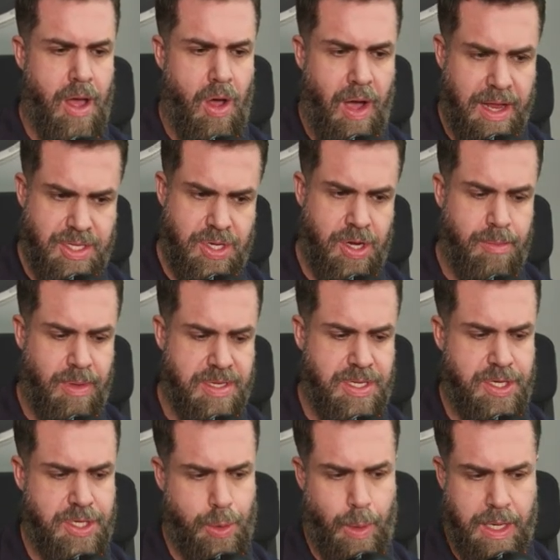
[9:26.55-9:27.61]
I turned my
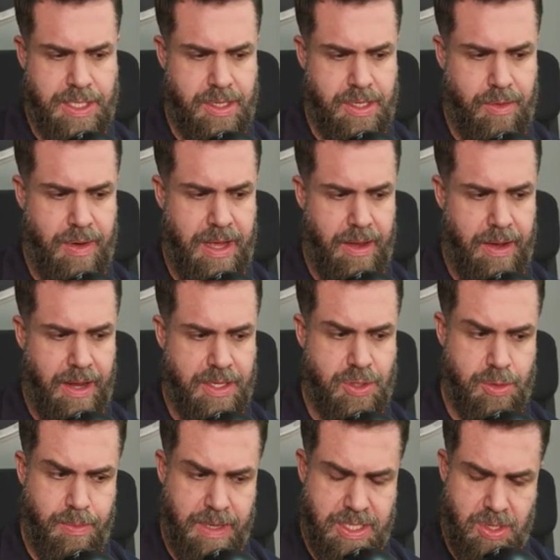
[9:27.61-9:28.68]
situation around. It
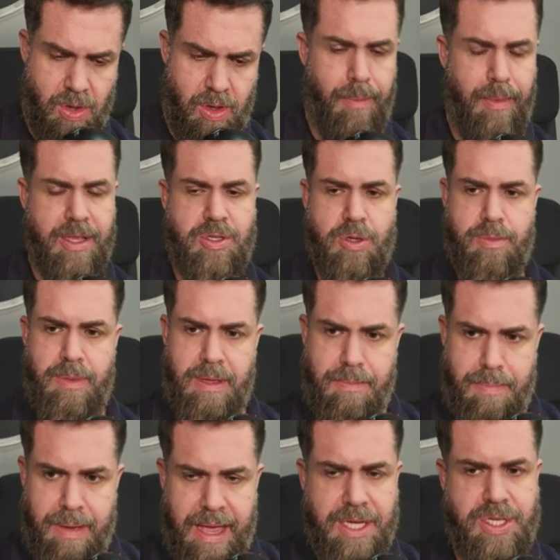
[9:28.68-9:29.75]
took me time. It took me
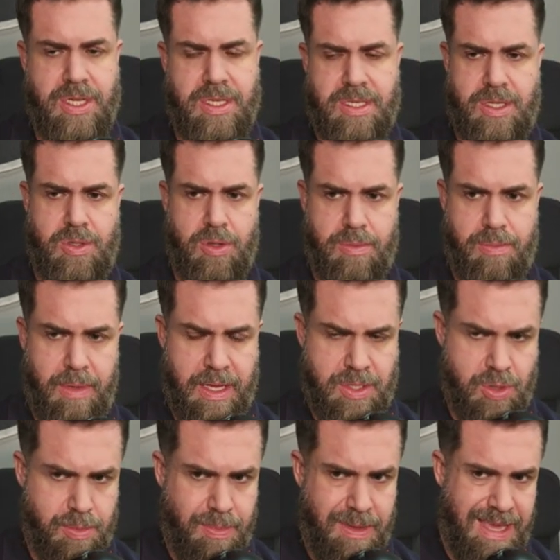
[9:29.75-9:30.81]
patience. It
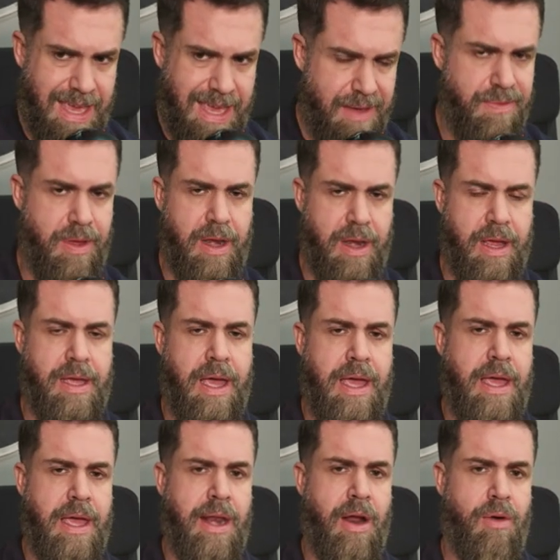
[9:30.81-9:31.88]
took me effort.
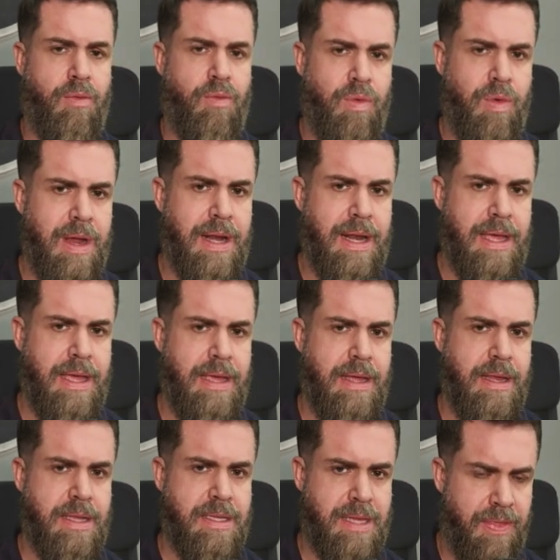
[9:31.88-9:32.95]
Okay, and I really
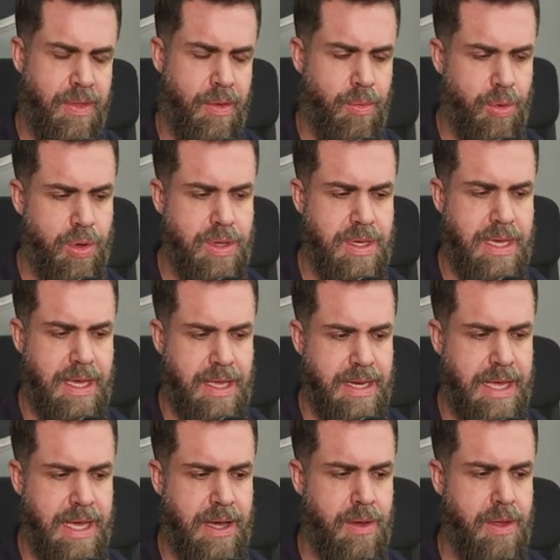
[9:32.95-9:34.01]
done the work here.
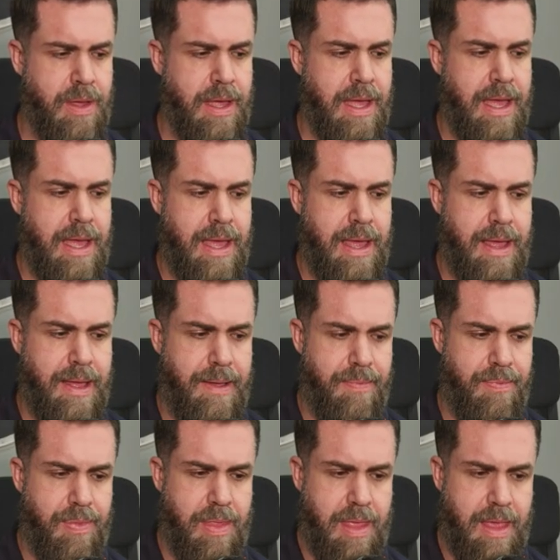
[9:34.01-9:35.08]
Now,
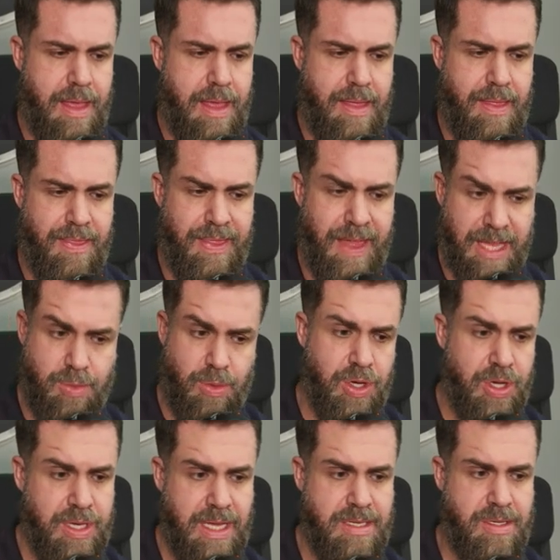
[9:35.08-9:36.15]
that's what
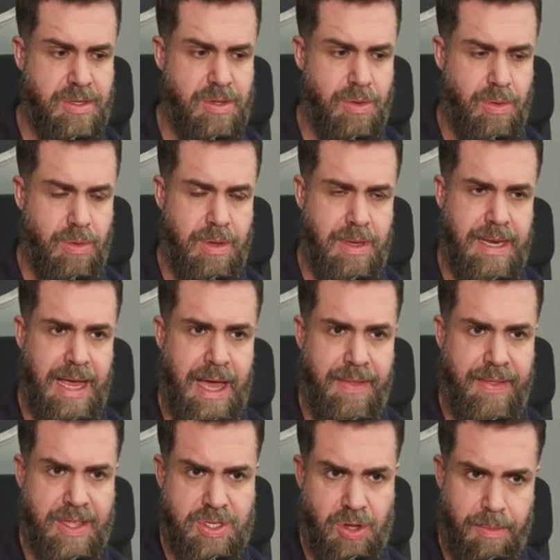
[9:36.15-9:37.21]
you need to do. Now,
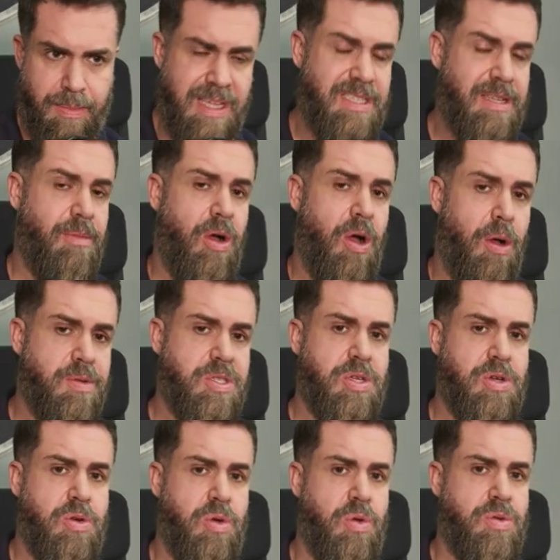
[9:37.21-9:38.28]
there's going to be some
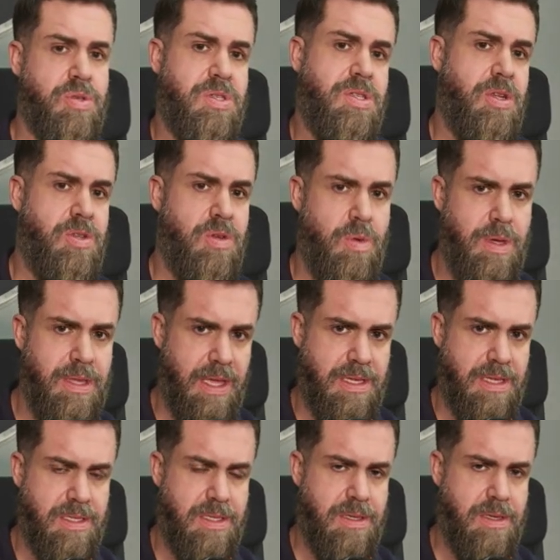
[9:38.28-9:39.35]
obstacles to doing
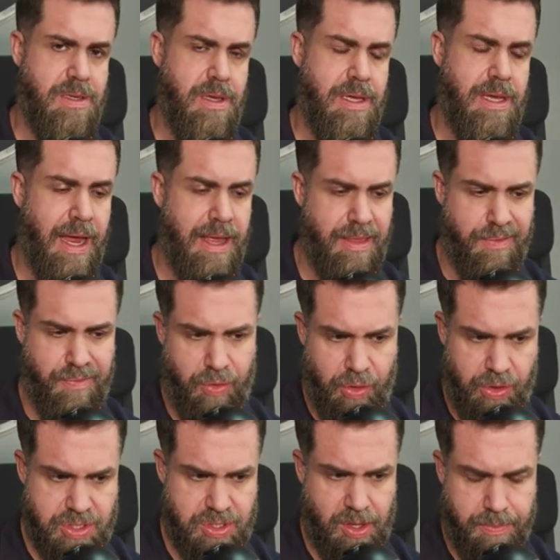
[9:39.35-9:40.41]
this. Okay, the
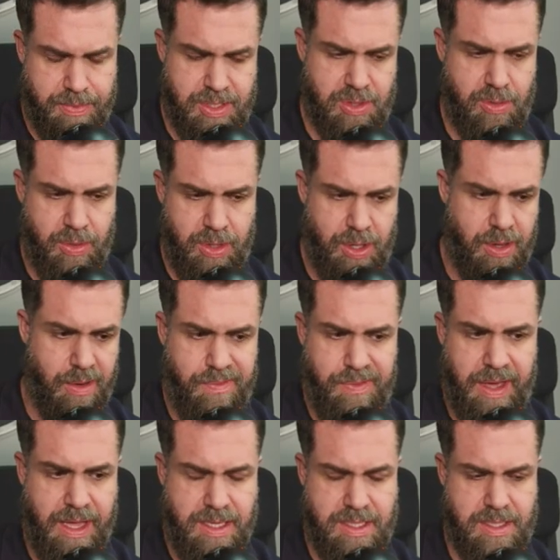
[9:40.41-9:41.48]
first obstacle you're going to
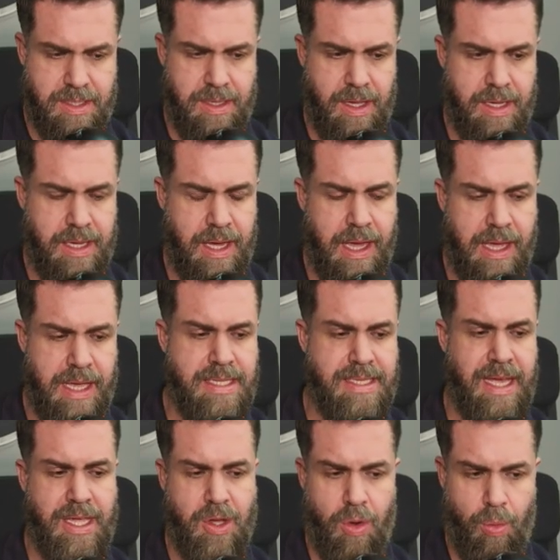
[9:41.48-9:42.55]
face, okay, is
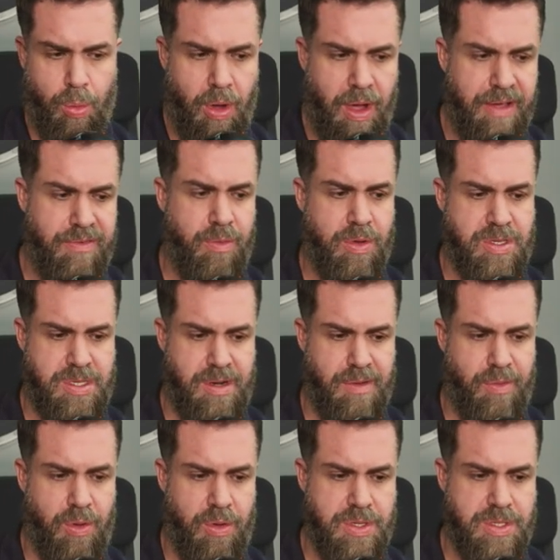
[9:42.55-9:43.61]
that your wife wants a
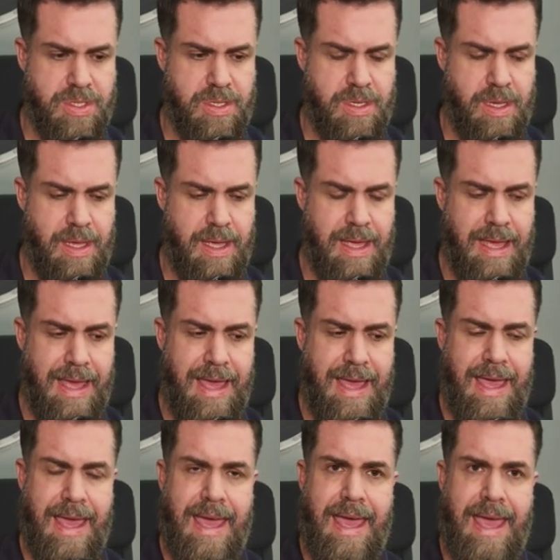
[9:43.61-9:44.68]
divorce,
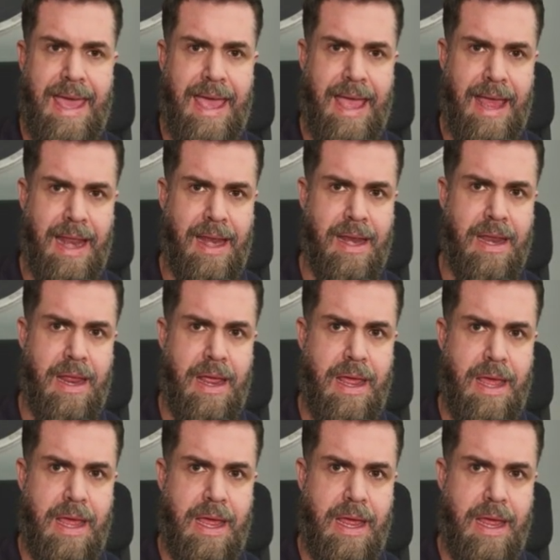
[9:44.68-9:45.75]
and
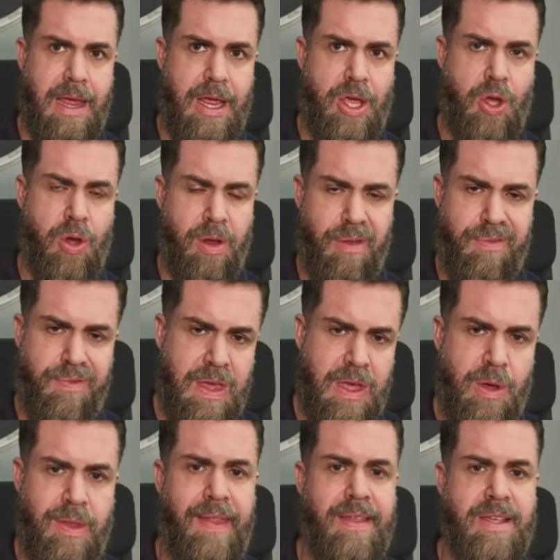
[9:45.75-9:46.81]
you're going to
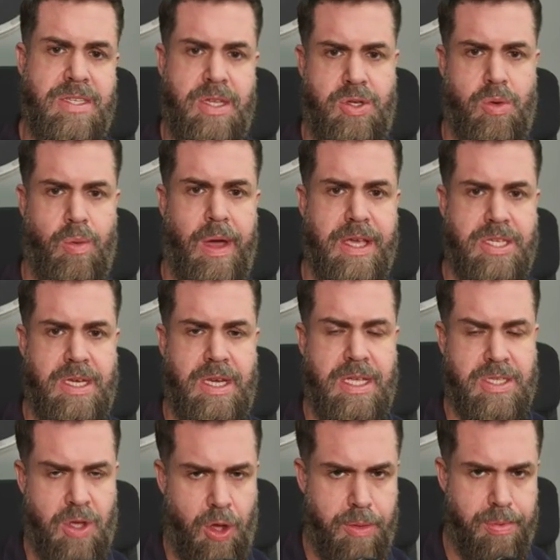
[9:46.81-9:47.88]
feel that the situation
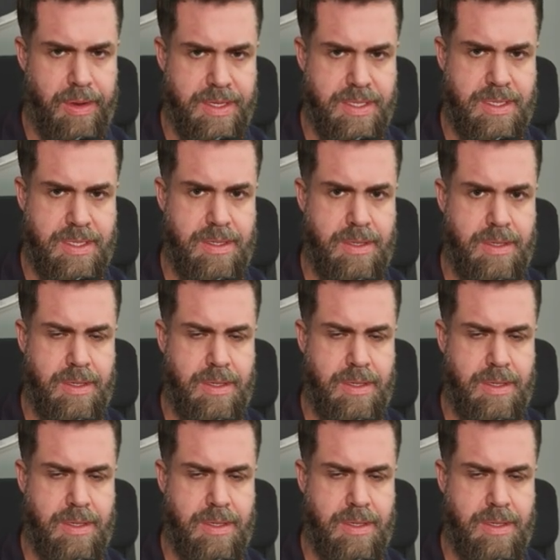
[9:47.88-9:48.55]
is hopeless.